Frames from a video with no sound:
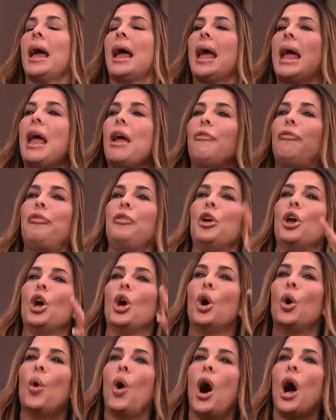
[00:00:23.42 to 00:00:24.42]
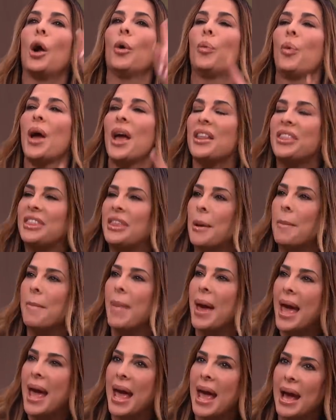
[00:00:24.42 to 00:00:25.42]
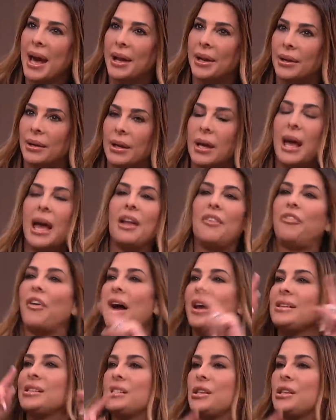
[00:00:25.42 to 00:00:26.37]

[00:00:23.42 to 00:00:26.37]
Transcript: If you are with a man and vice